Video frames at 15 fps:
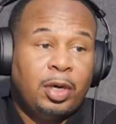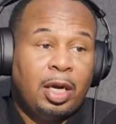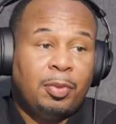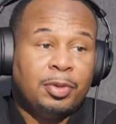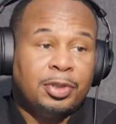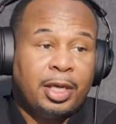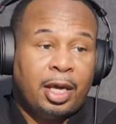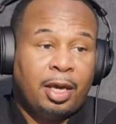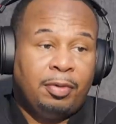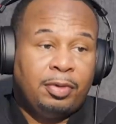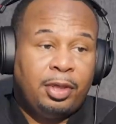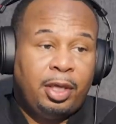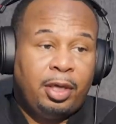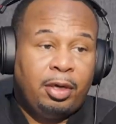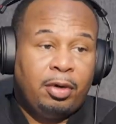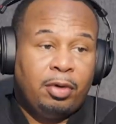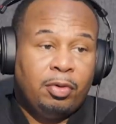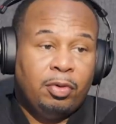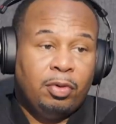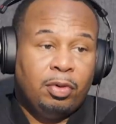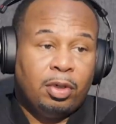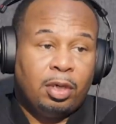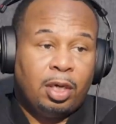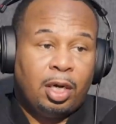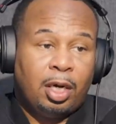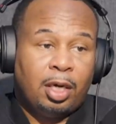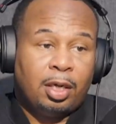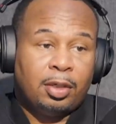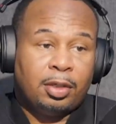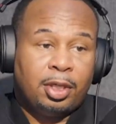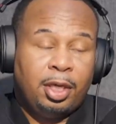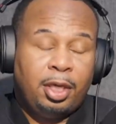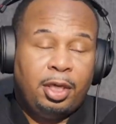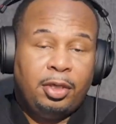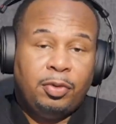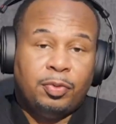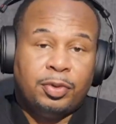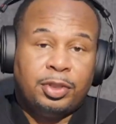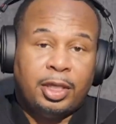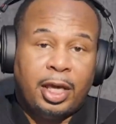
when I was out there, uh, King, was